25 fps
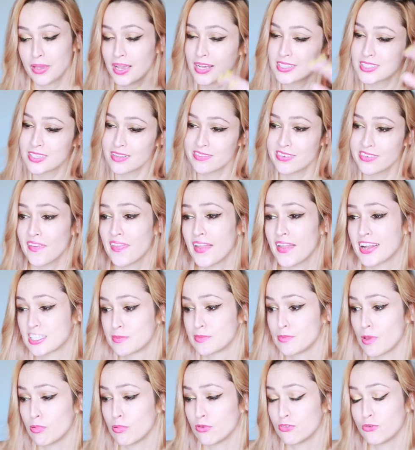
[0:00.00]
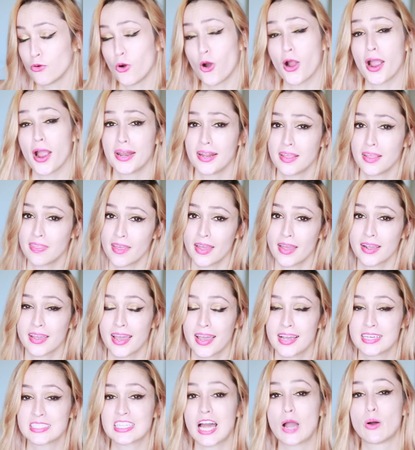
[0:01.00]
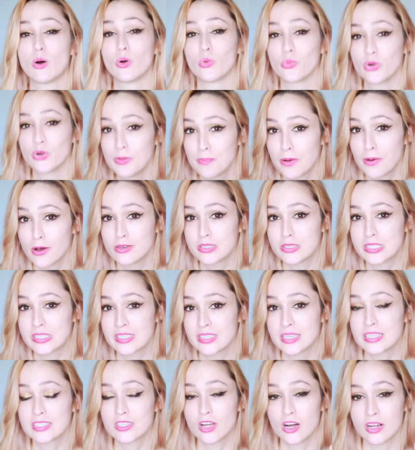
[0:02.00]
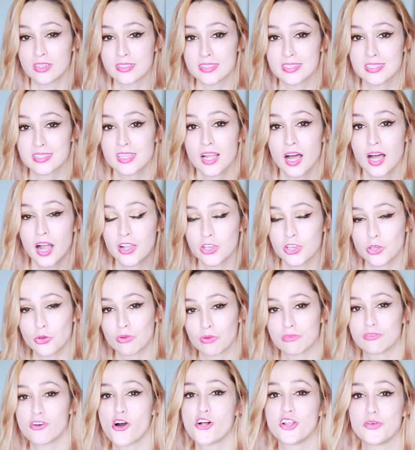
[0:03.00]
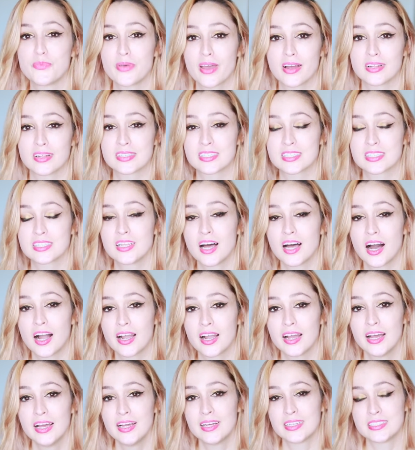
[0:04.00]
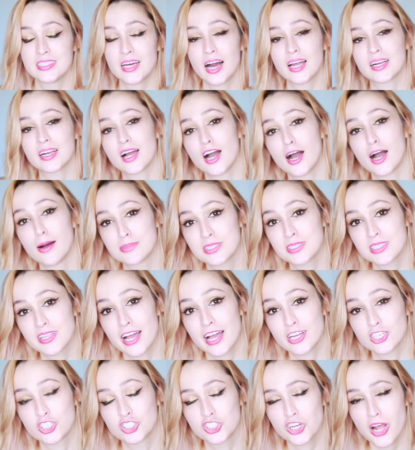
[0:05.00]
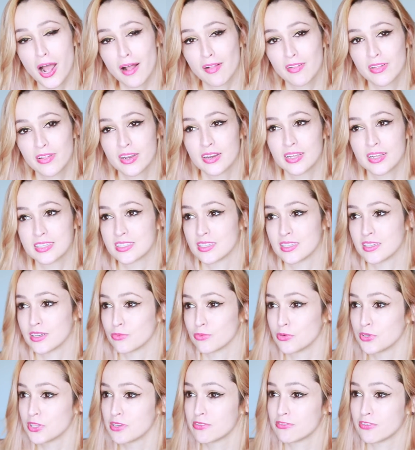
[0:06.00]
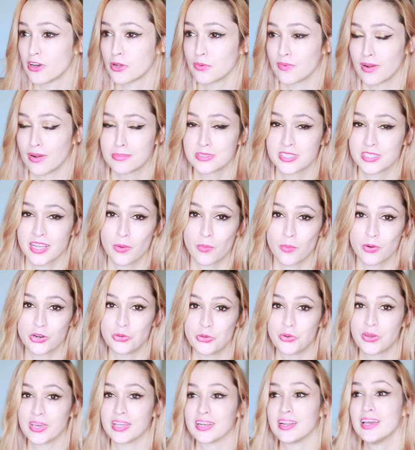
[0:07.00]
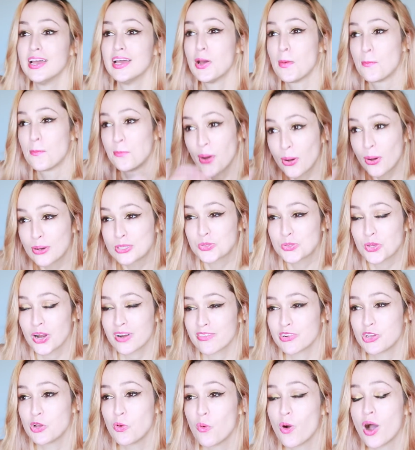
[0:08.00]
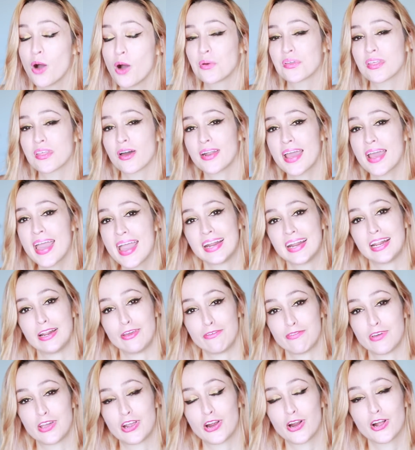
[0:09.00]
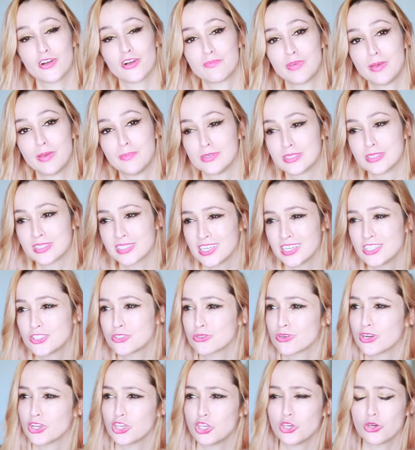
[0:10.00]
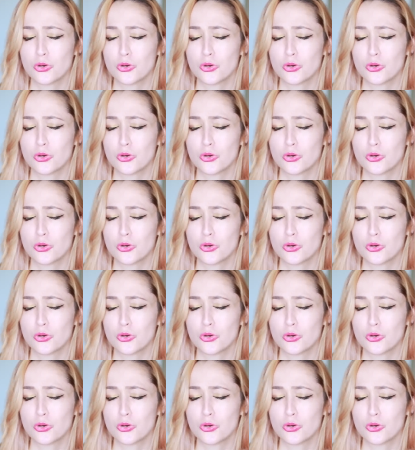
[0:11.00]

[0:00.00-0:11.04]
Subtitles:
because they've done that to me before. And in that case, I will repost this on Slug. You can follow me on slug.com/Jacqueline. It's a really fun website where you can post whatever you want without any fear of people censoring